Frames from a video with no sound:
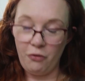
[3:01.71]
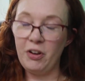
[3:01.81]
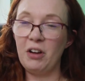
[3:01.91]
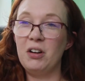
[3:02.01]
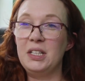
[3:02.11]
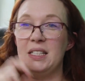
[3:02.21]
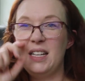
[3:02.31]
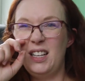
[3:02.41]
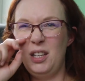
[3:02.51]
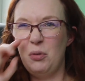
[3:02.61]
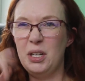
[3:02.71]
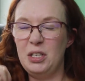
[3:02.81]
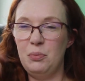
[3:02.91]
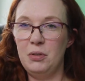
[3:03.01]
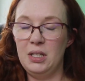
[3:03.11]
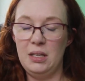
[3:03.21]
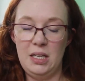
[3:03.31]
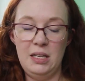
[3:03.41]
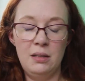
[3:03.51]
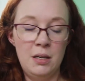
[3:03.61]
figure out exactly where I need to put in the
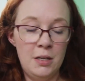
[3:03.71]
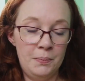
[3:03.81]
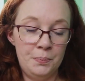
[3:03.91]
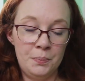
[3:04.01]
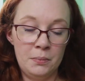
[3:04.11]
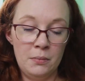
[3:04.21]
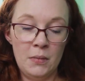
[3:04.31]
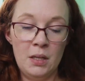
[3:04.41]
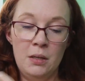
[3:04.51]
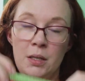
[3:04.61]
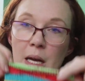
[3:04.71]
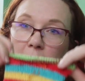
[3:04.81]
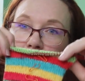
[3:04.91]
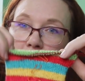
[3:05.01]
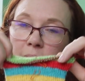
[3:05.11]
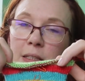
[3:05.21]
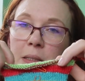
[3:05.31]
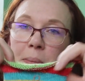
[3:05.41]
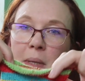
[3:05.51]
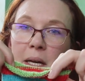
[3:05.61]
heel. And
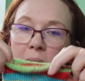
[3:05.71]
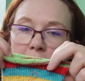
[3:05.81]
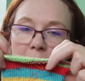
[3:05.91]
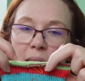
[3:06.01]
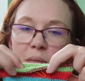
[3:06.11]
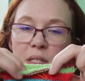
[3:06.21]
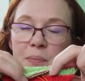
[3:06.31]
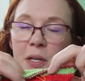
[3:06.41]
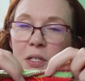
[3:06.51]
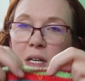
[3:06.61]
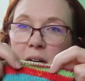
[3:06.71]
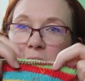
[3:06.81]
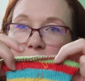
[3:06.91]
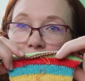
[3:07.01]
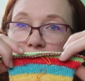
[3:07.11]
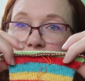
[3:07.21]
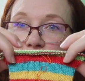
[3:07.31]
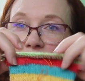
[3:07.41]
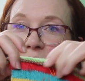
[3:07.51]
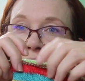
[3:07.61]
I had some spare time this
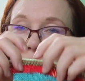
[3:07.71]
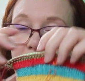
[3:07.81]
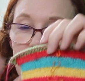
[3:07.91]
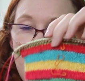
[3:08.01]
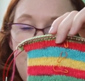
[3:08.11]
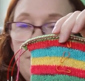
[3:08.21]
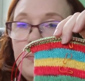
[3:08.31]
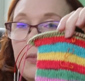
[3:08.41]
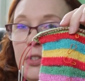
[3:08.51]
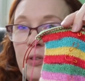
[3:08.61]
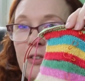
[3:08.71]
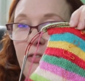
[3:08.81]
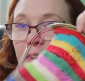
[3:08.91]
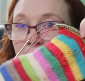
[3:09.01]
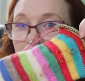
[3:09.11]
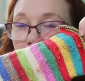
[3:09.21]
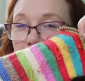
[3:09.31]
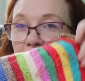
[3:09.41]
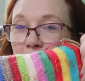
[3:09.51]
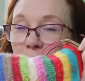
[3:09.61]
weekend, so I figured
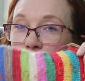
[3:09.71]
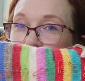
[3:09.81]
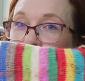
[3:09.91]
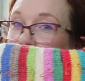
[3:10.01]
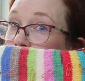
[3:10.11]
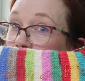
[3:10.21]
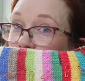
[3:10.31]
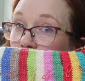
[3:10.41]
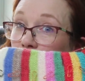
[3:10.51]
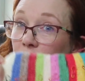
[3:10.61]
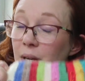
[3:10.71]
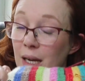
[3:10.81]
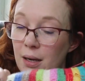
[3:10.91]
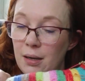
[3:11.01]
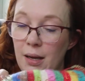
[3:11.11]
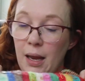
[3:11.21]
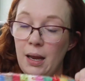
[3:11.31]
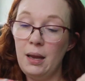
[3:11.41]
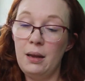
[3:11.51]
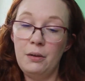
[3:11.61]
I'm going to do this real quick.
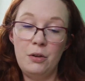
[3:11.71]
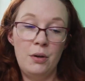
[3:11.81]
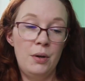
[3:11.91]
And